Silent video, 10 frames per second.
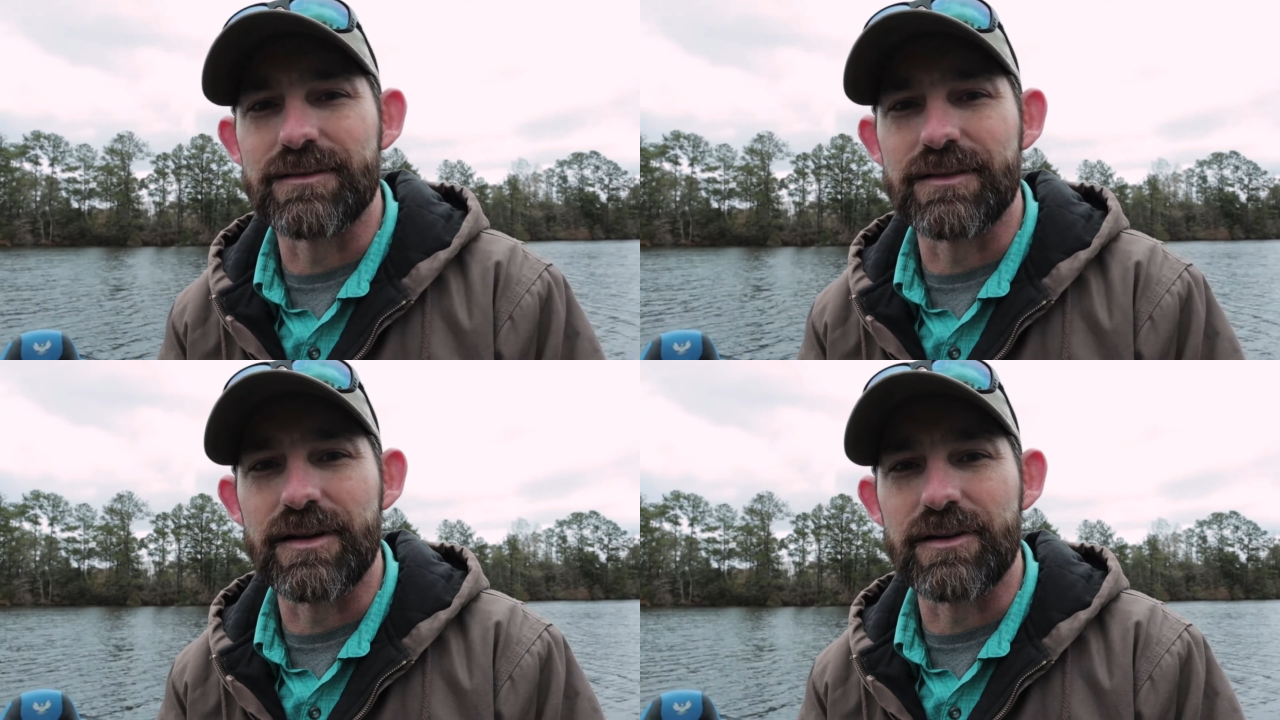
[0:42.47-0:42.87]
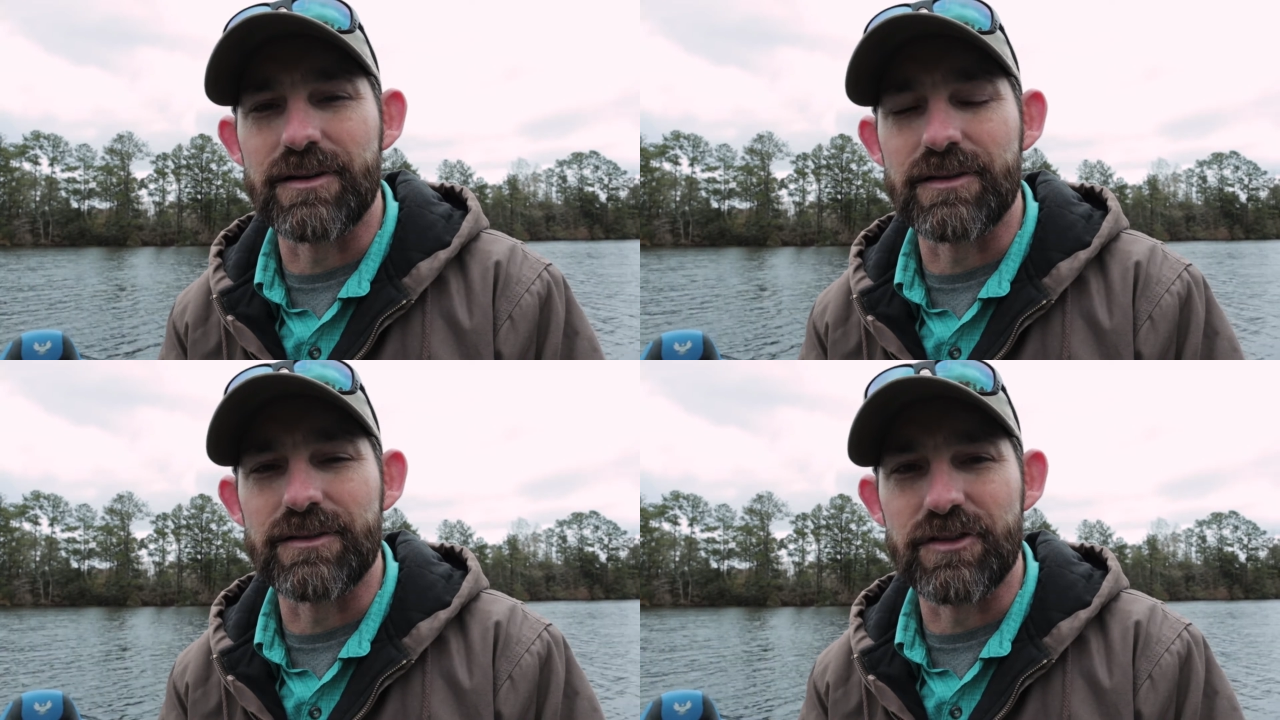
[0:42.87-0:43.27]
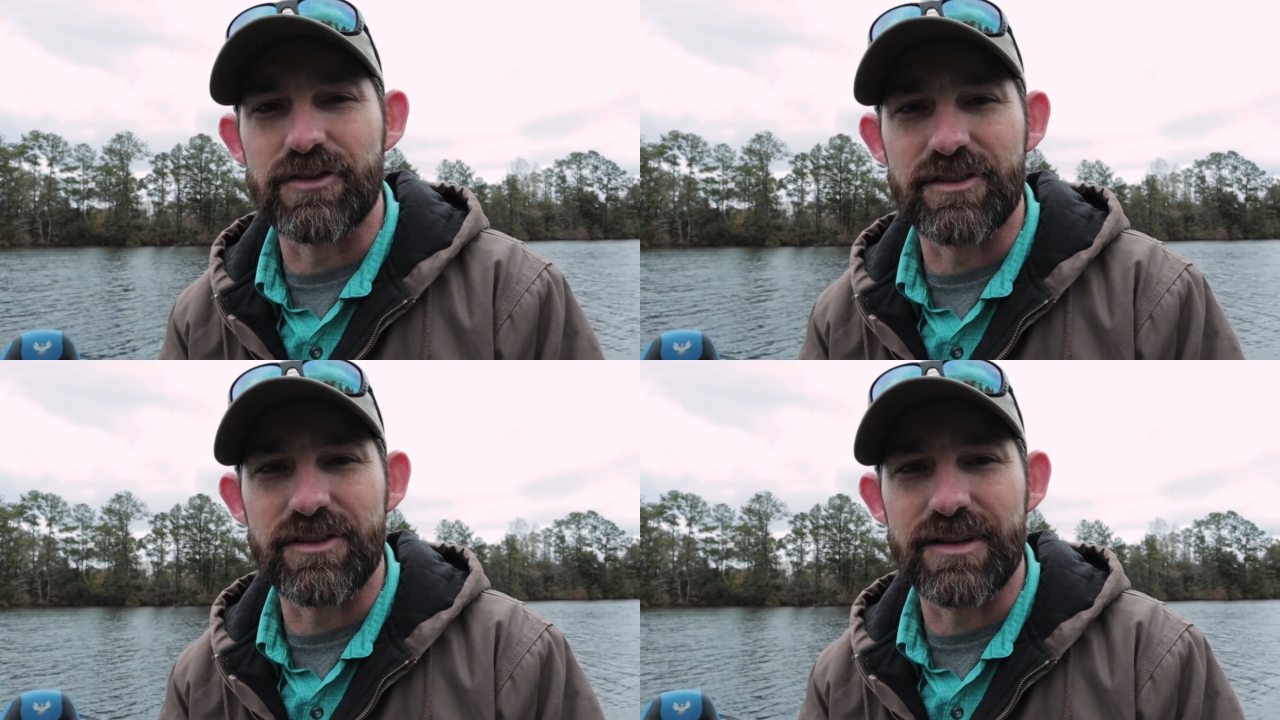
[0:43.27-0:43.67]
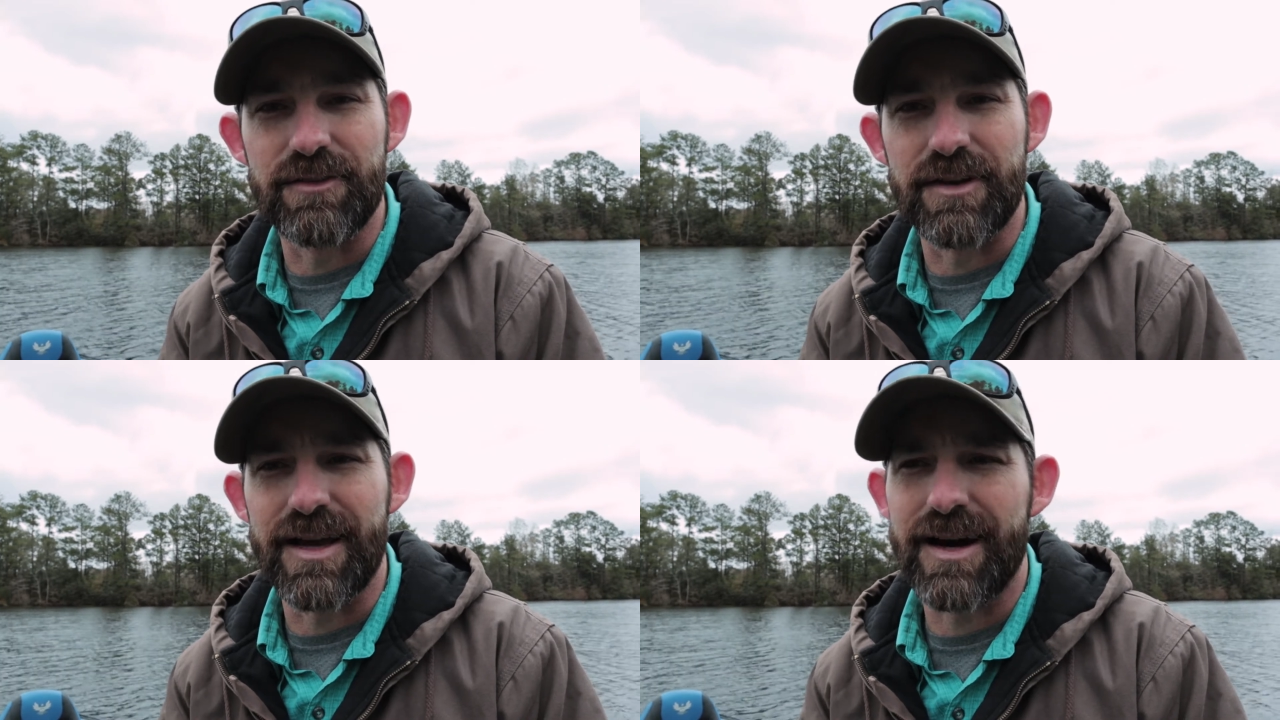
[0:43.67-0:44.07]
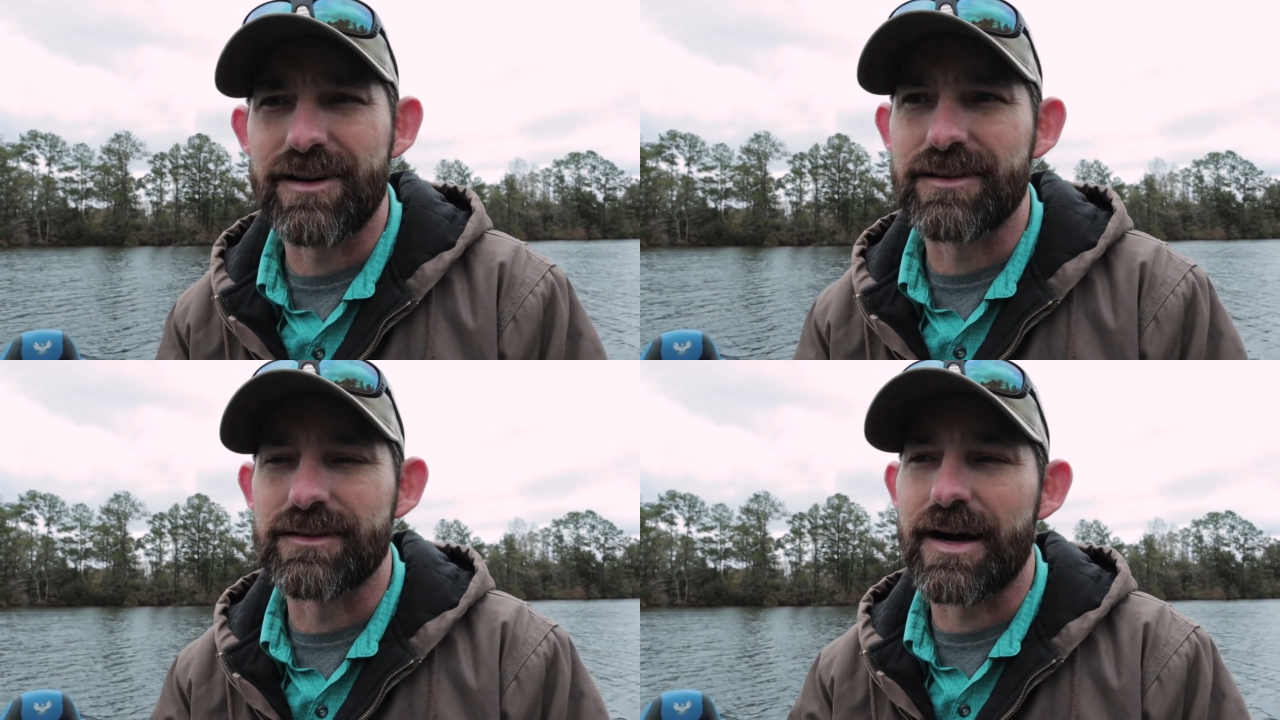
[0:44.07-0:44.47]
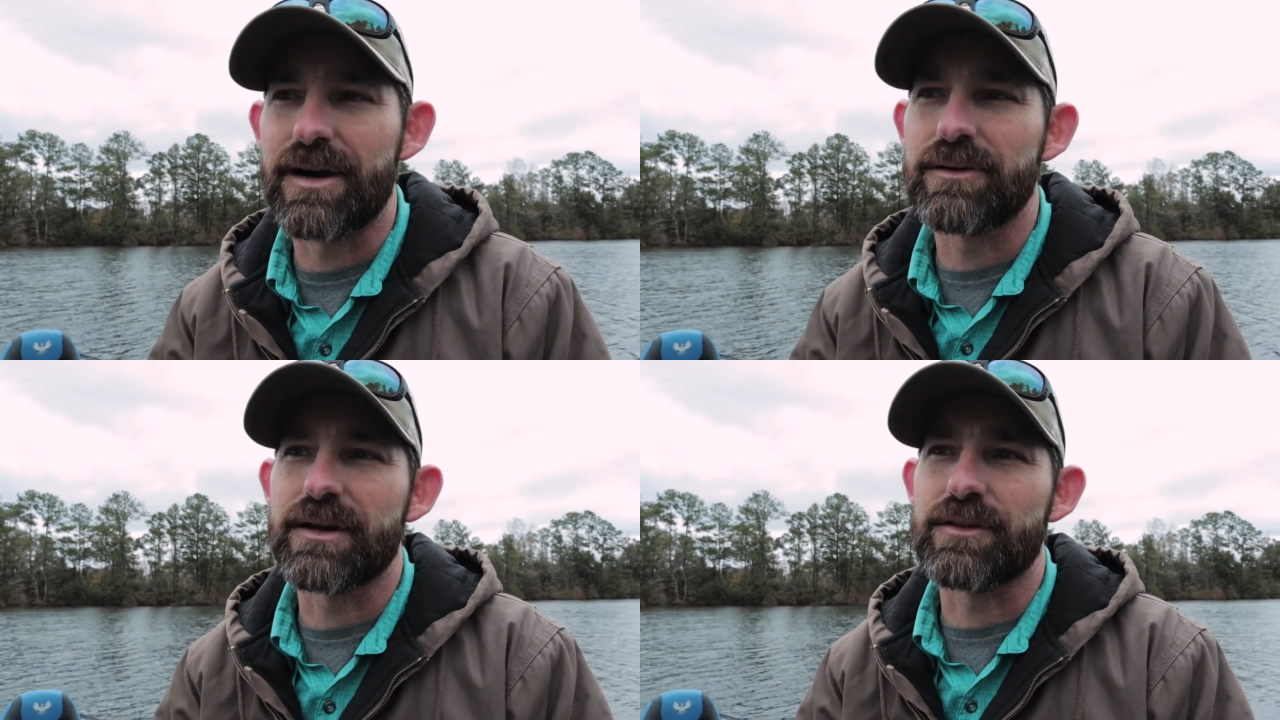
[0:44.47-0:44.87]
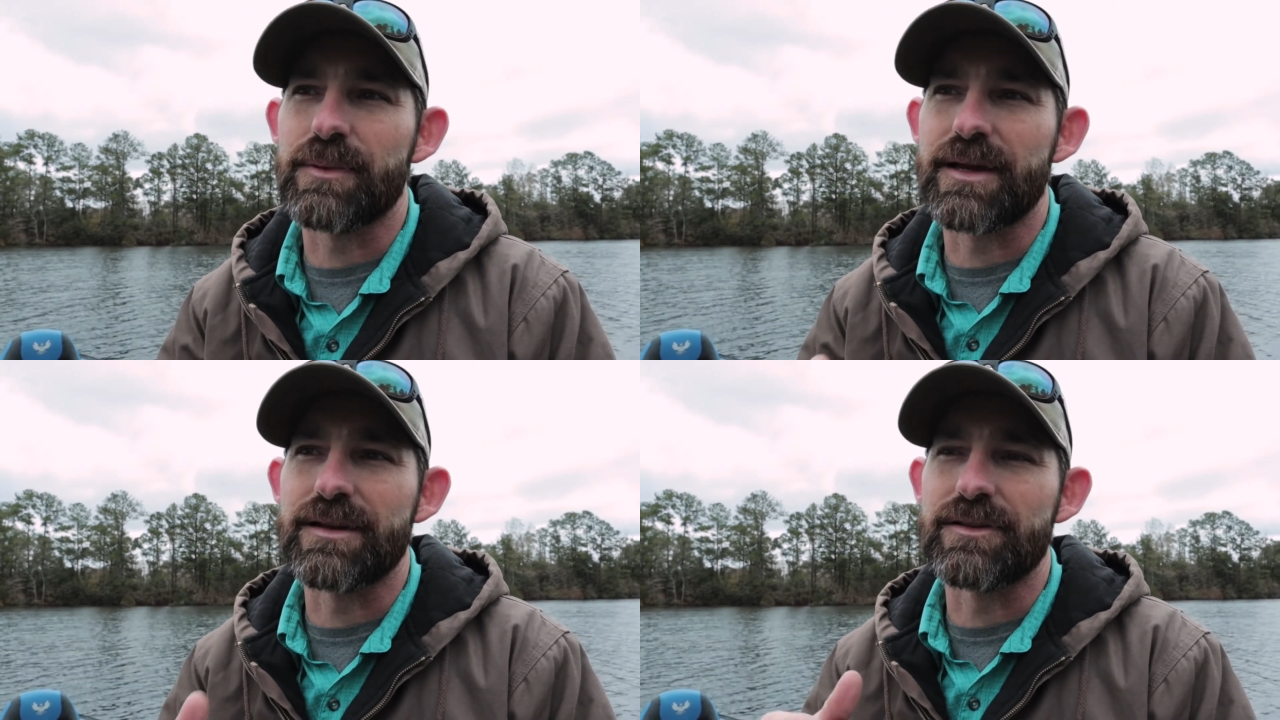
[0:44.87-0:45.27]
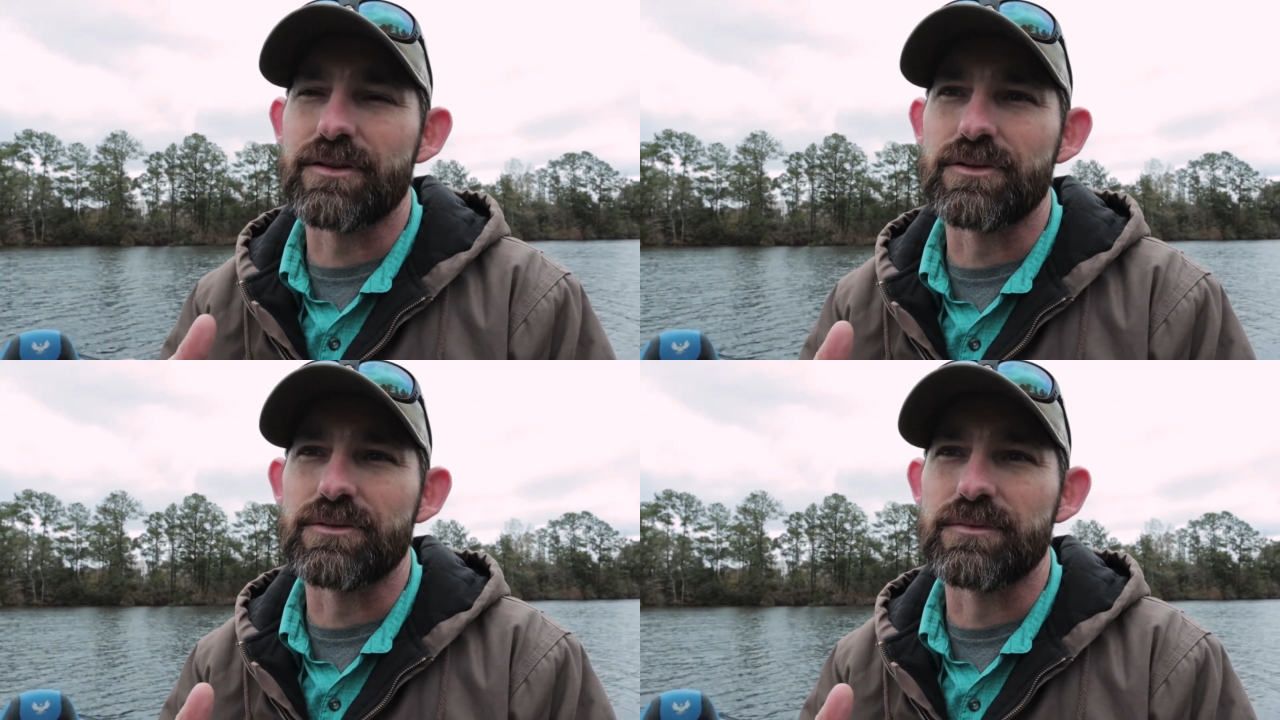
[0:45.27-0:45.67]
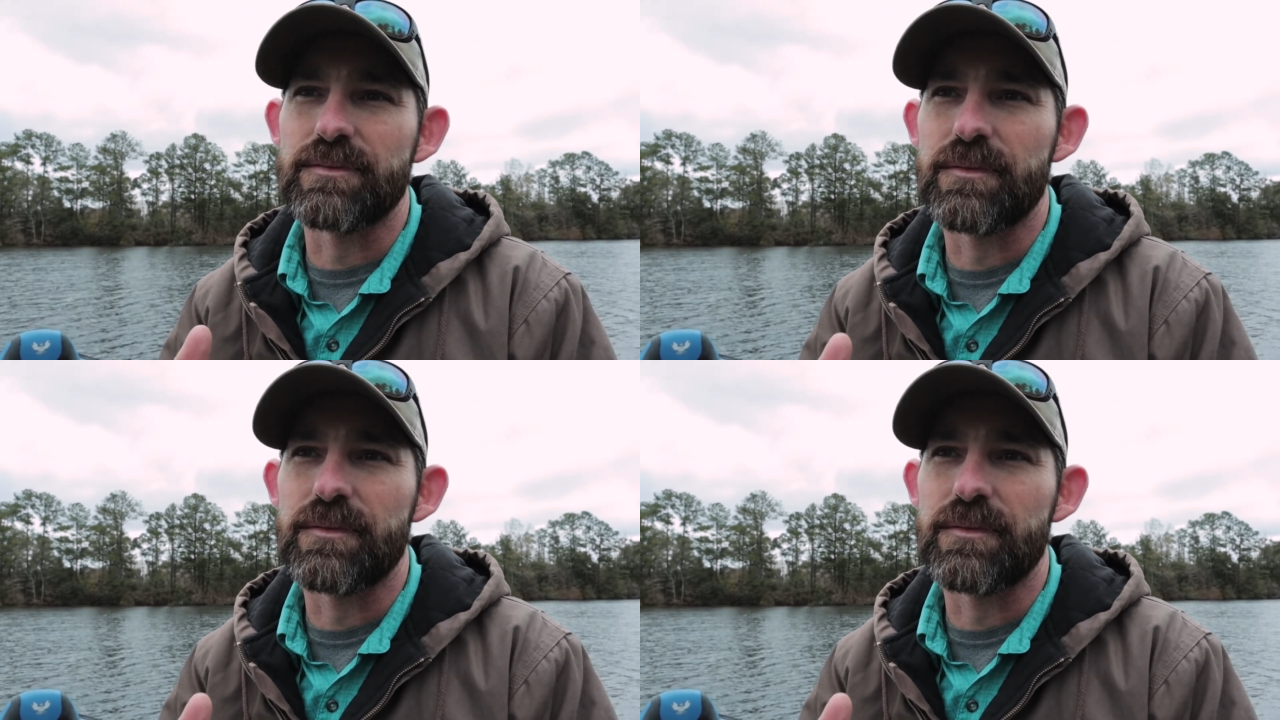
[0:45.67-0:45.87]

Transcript: their sensitivity, how I explain to